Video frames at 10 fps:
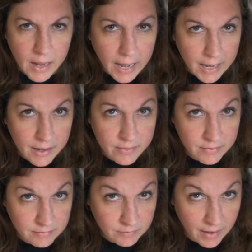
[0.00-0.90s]
and
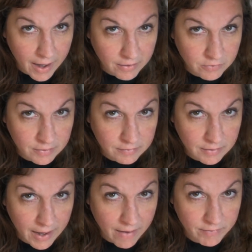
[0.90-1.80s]
this actually is
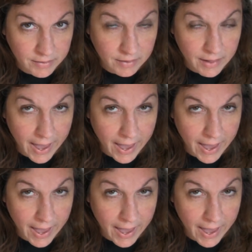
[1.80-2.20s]
going to have a little